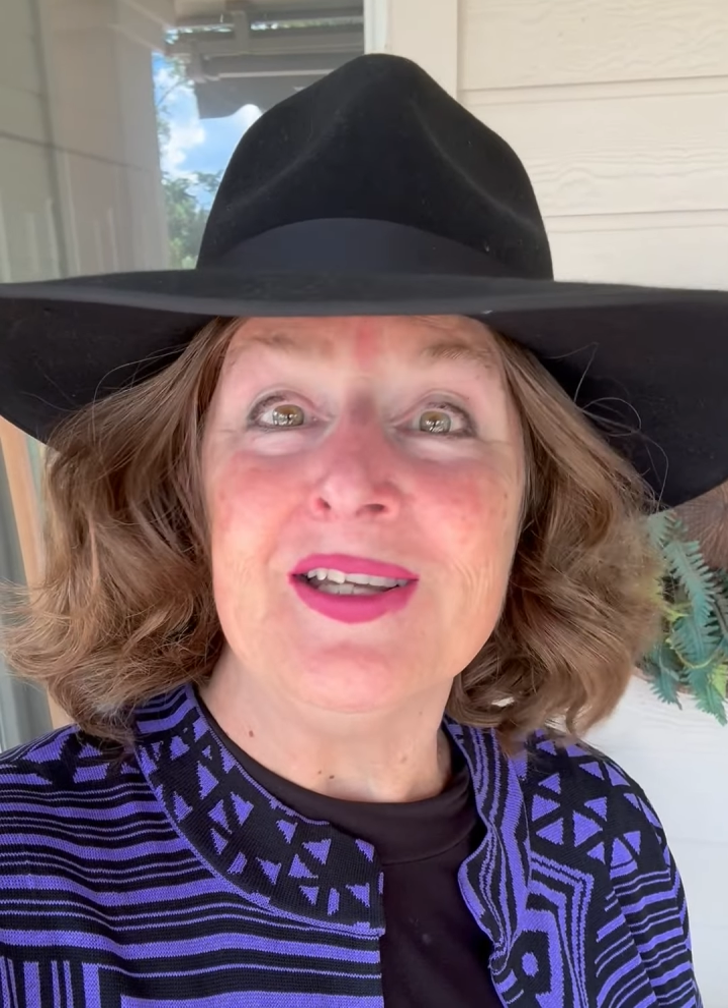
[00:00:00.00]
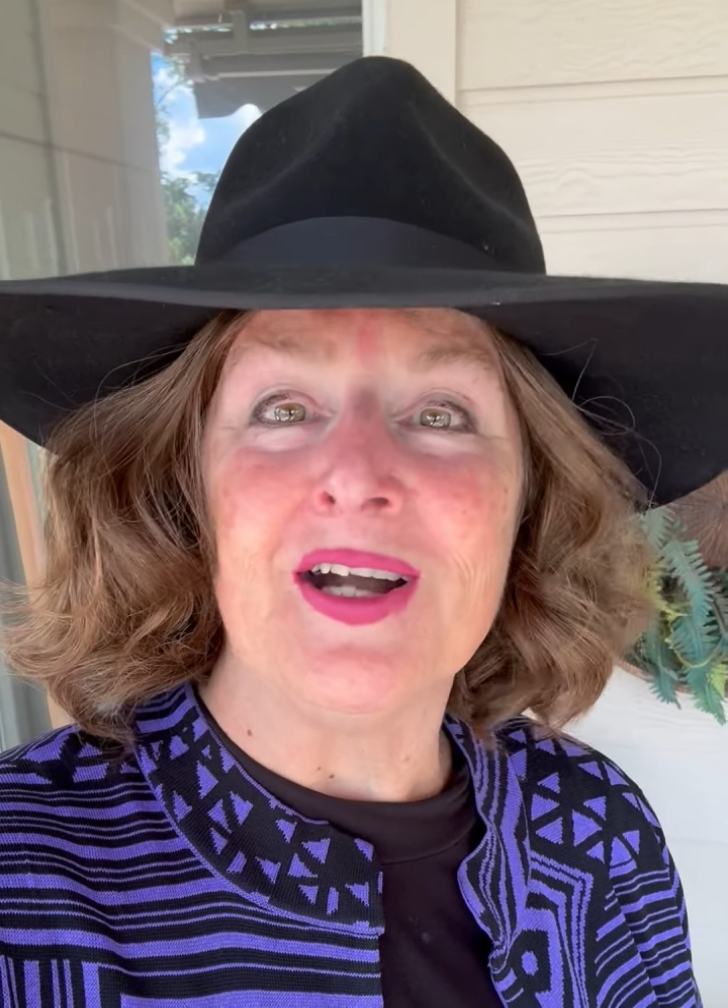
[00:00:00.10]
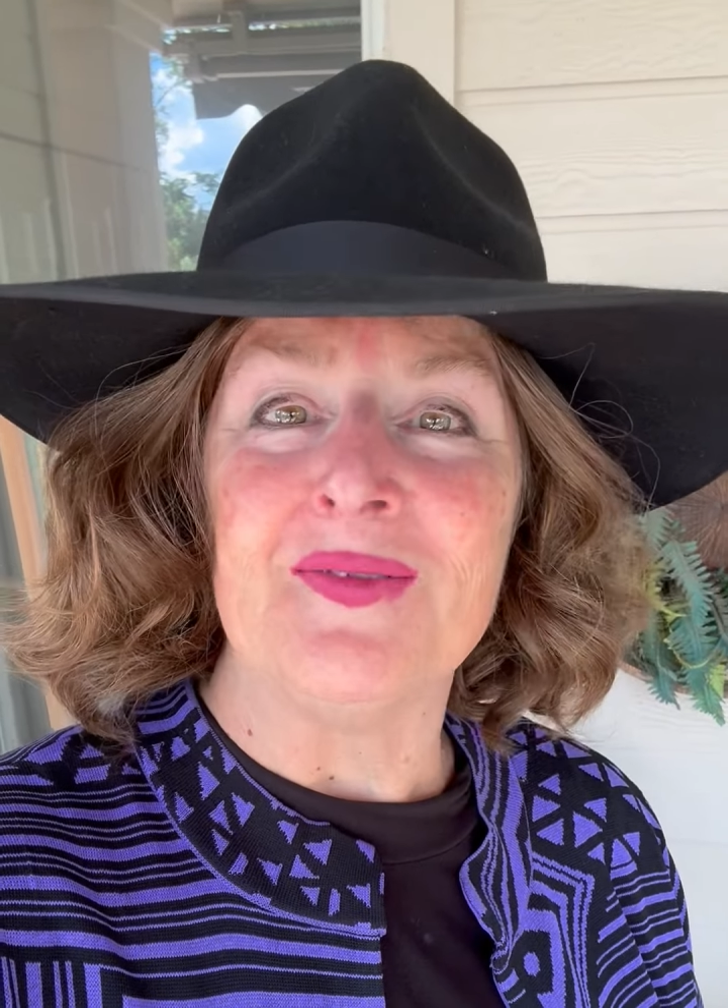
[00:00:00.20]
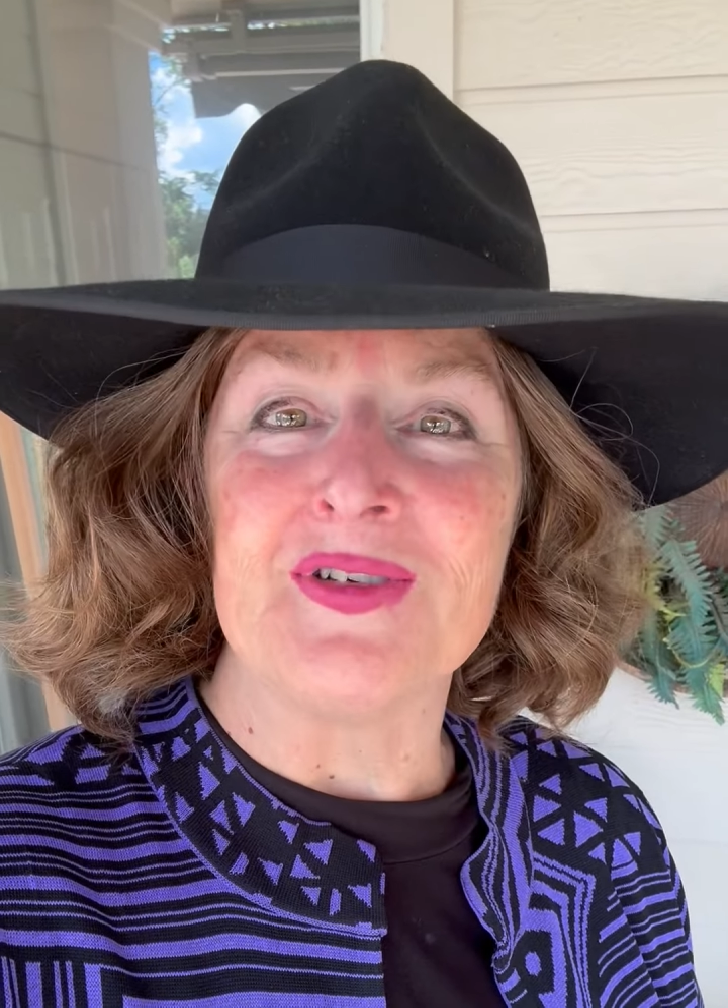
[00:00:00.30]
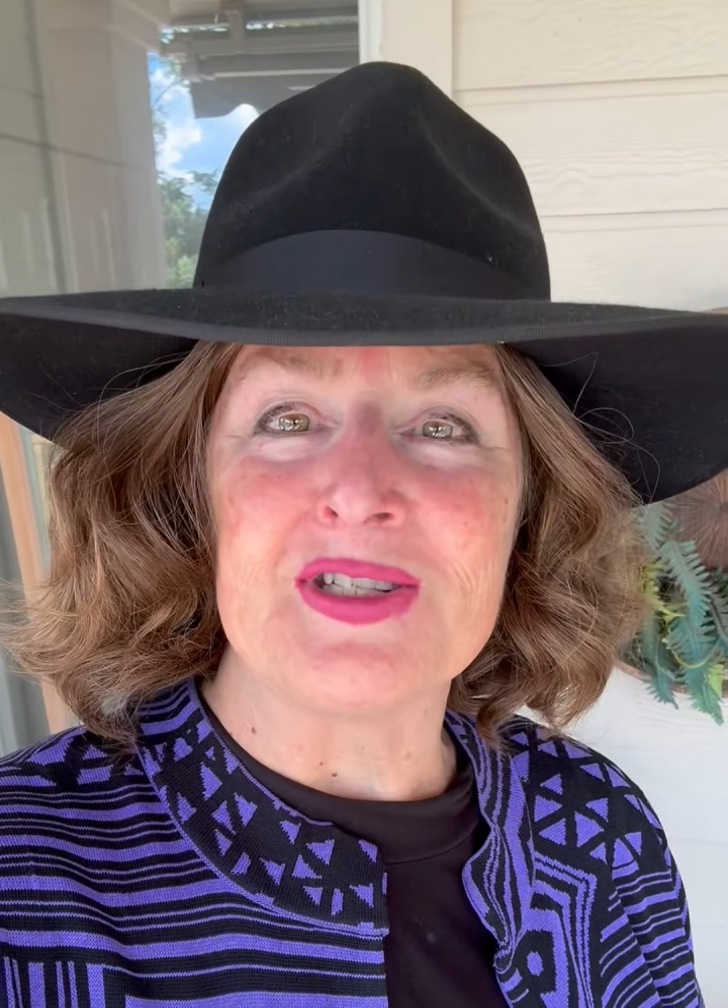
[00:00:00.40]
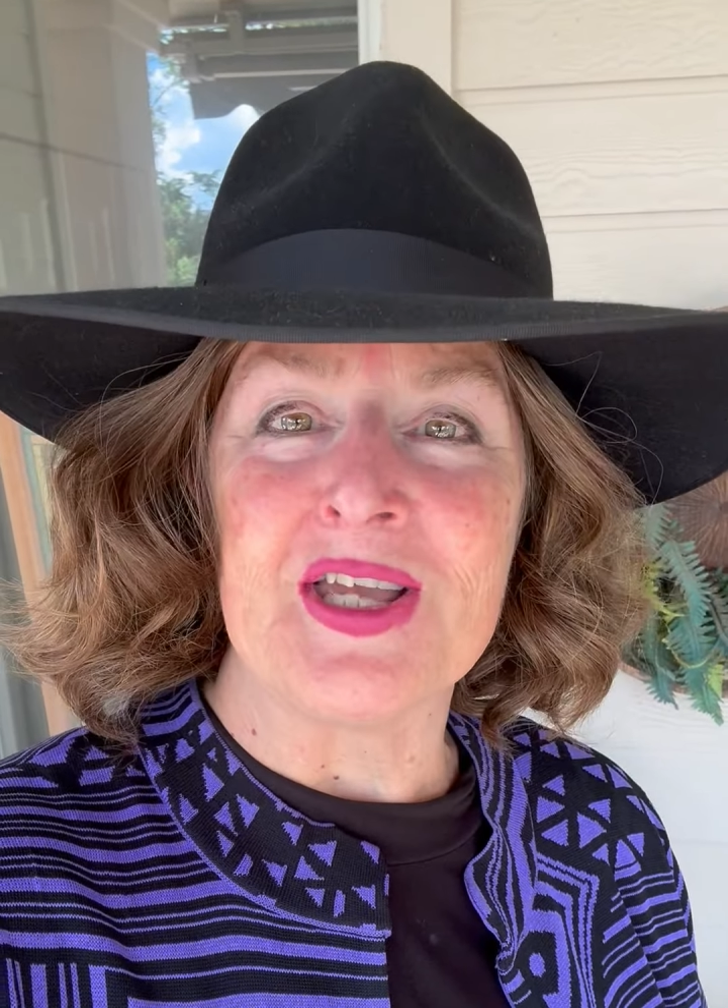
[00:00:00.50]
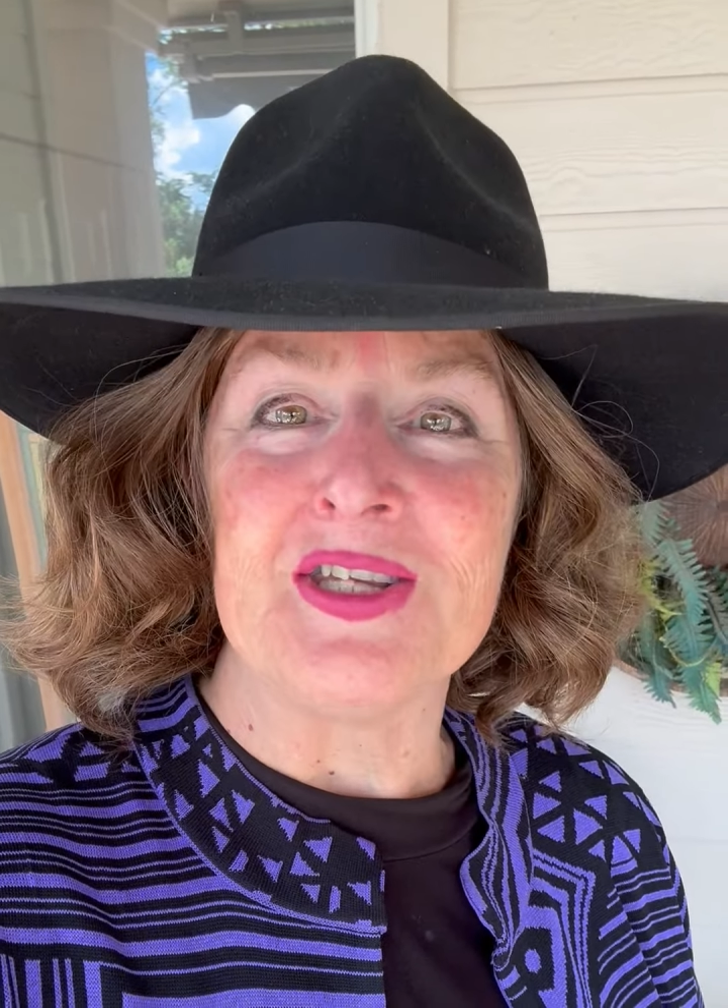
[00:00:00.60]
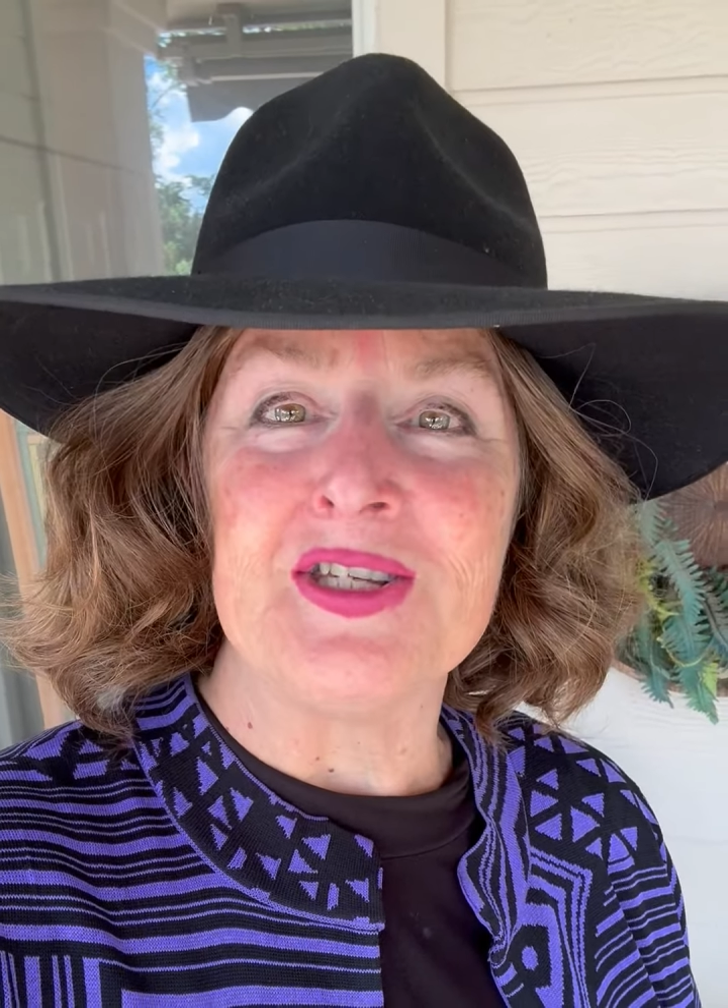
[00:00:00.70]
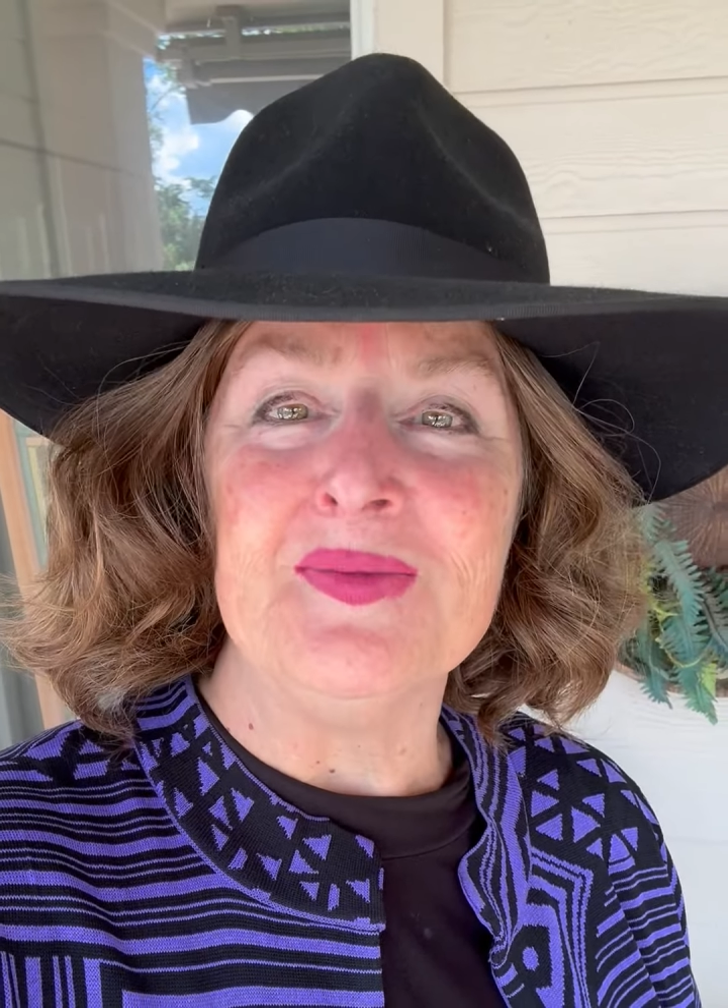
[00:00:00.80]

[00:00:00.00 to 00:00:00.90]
conversation